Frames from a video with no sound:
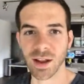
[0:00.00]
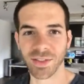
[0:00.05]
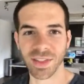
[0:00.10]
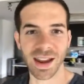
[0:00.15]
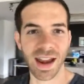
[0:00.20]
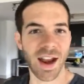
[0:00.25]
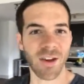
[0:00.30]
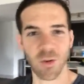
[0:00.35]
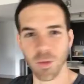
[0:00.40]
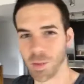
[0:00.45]

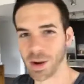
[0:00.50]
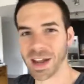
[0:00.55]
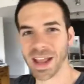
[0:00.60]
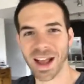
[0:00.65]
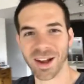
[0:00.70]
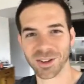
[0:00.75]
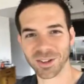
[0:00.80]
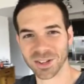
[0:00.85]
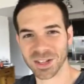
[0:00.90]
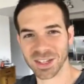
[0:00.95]
that everybody
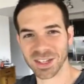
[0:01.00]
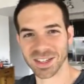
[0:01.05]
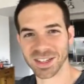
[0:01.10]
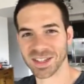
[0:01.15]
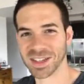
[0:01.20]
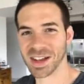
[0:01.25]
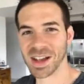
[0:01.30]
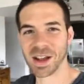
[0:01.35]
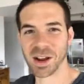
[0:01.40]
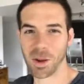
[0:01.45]
else
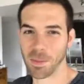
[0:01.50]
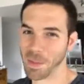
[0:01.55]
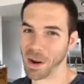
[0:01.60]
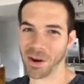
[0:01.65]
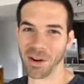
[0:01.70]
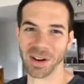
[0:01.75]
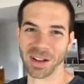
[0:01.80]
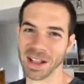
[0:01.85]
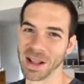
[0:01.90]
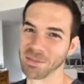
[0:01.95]
is
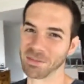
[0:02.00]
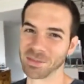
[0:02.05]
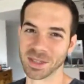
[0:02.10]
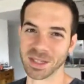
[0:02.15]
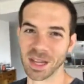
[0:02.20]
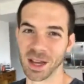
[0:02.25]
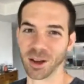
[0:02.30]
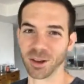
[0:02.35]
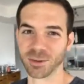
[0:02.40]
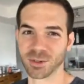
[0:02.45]
comparing
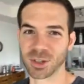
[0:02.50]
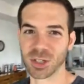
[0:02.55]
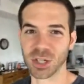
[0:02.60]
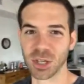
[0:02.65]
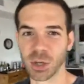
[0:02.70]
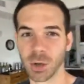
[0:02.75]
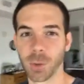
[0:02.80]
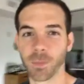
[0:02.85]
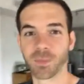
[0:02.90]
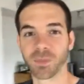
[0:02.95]
themselves
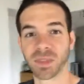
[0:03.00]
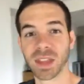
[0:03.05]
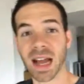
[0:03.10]
to.